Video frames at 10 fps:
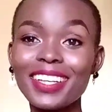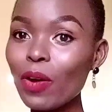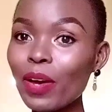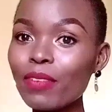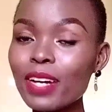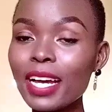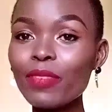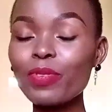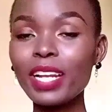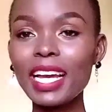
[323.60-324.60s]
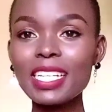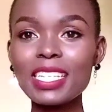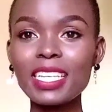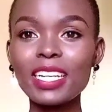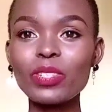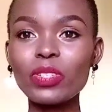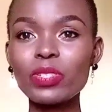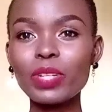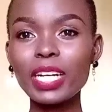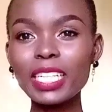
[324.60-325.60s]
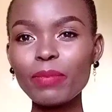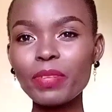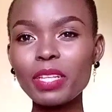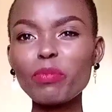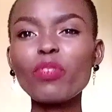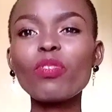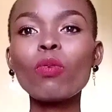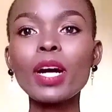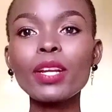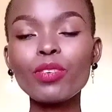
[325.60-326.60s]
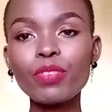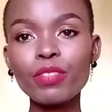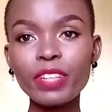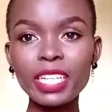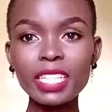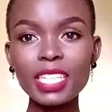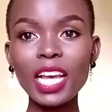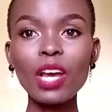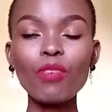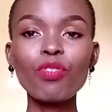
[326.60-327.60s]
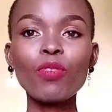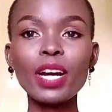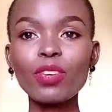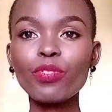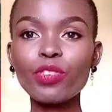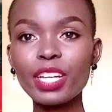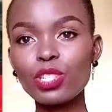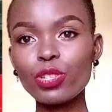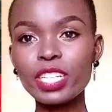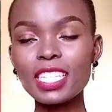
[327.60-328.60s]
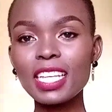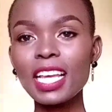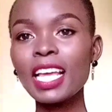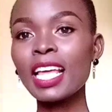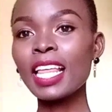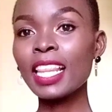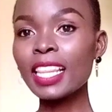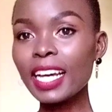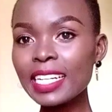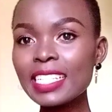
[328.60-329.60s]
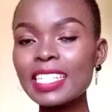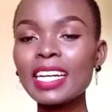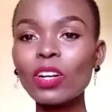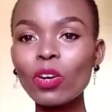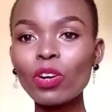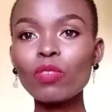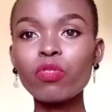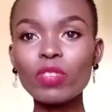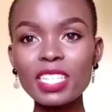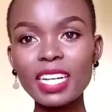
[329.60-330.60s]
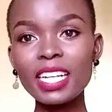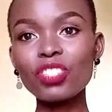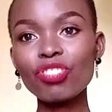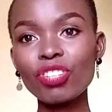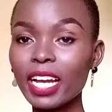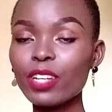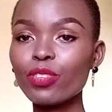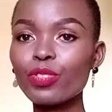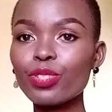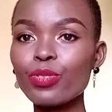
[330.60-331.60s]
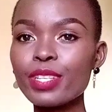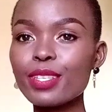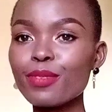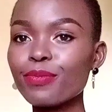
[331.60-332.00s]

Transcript: However, if you like stilettos, you can keep them for one-off events, for one-off occasions that call for such kind of shoes.